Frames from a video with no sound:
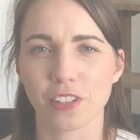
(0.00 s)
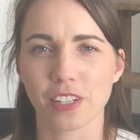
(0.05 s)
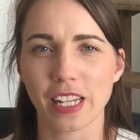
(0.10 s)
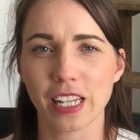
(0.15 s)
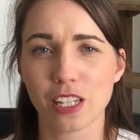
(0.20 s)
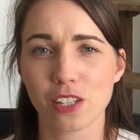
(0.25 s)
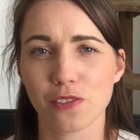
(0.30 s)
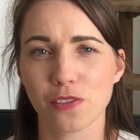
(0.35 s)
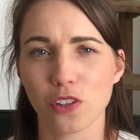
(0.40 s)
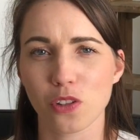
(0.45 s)

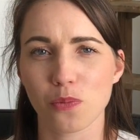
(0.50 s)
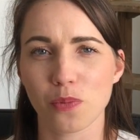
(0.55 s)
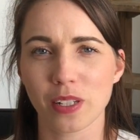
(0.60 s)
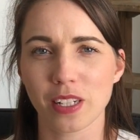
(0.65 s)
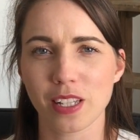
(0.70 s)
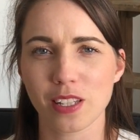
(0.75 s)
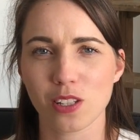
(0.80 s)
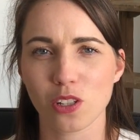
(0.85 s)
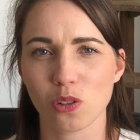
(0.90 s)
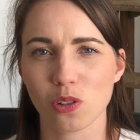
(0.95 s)
next few
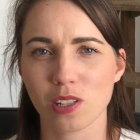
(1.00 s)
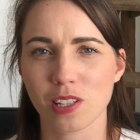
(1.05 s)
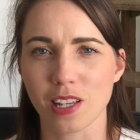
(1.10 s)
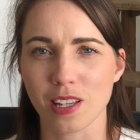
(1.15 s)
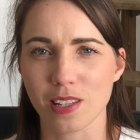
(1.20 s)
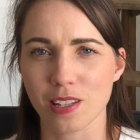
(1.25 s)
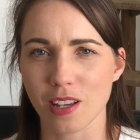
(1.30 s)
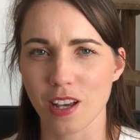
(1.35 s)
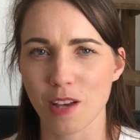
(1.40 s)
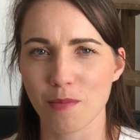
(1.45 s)
minutes you'll see a
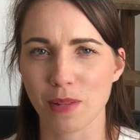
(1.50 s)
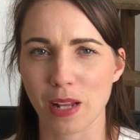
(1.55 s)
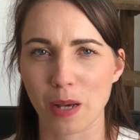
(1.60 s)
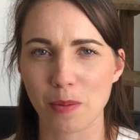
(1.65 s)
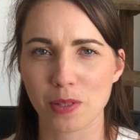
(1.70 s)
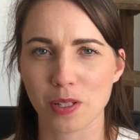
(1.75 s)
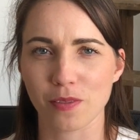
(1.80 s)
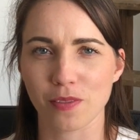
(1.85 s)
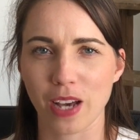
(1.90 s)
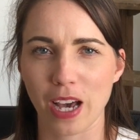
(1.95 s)
time
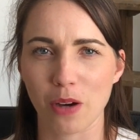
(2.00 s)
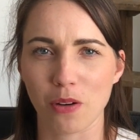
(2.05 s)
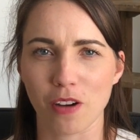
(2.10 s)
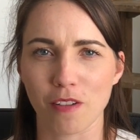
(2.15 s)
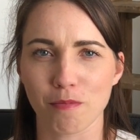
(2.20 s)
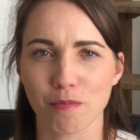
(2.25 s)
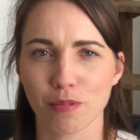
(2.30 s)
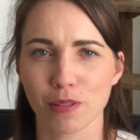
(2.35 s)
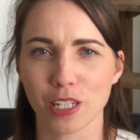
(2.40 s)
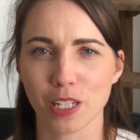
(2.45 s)
lapse of how
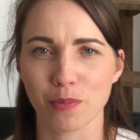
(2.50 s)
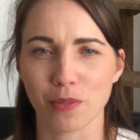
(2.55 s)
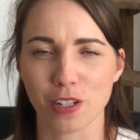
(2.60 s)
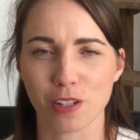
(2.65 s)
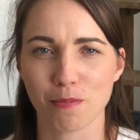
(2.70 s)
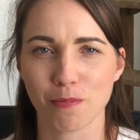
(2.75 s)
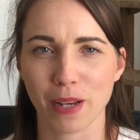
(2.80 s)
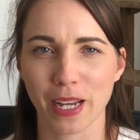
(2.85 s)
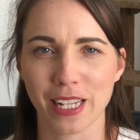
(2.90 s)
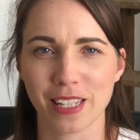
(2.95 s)
I've pretty
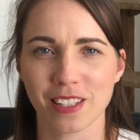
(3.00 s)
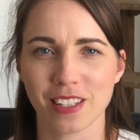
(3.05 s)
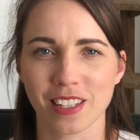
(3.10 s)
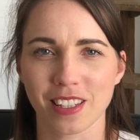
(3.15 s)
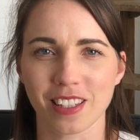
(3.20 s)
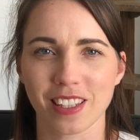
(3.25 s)
much painted